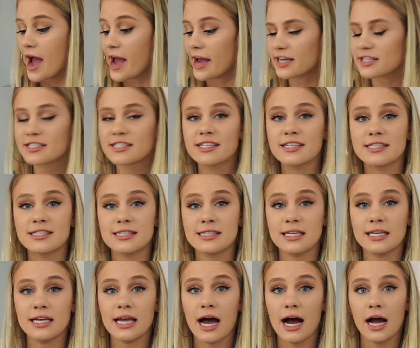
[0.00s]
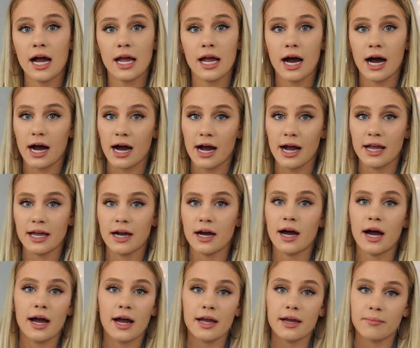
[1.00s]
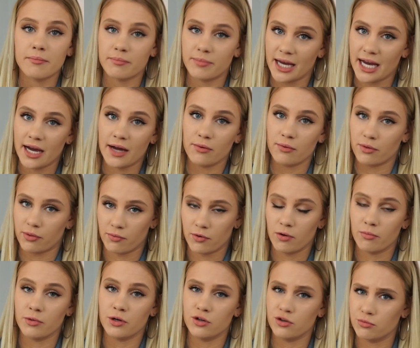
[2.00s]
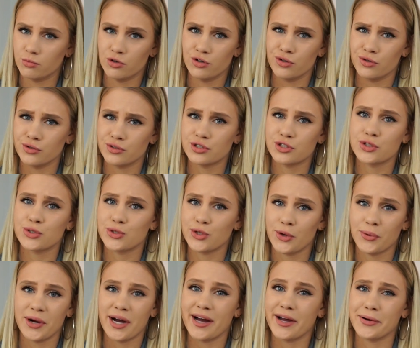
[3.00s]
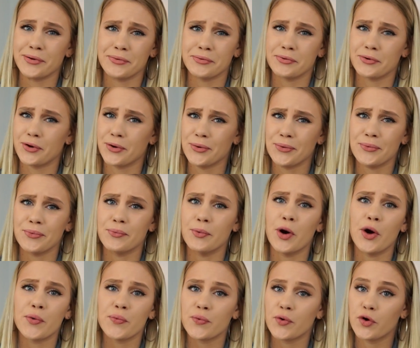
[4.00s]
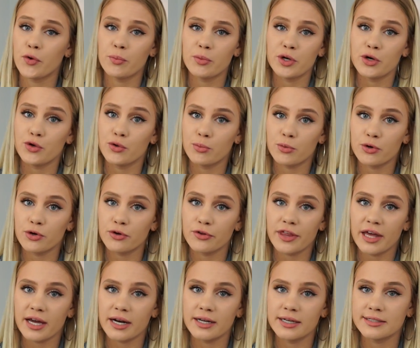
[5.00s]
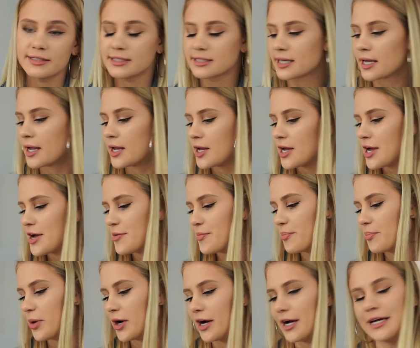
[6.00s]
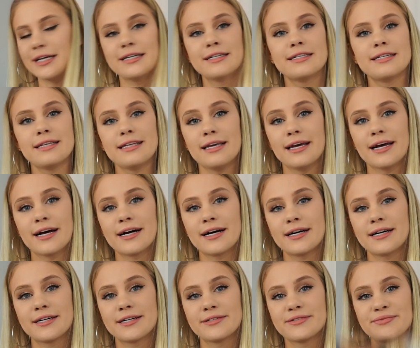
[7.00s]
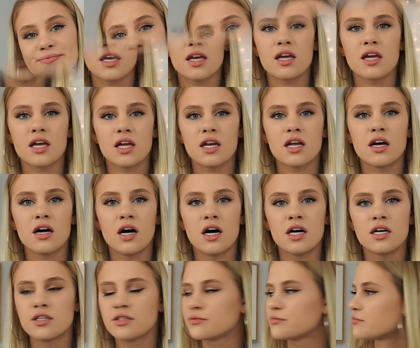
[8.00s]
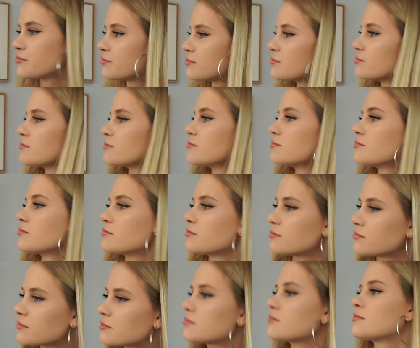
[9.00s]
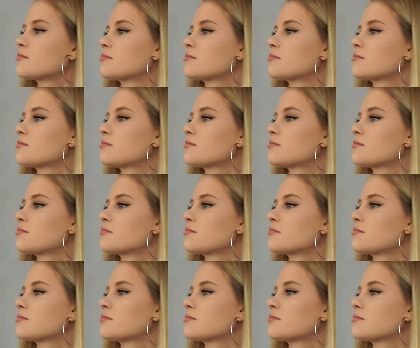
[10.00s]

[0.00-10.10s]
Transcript: XCII. I am bad with Roman numerals, so I don't know what Roman numeral that is, but yeah. Hanging on.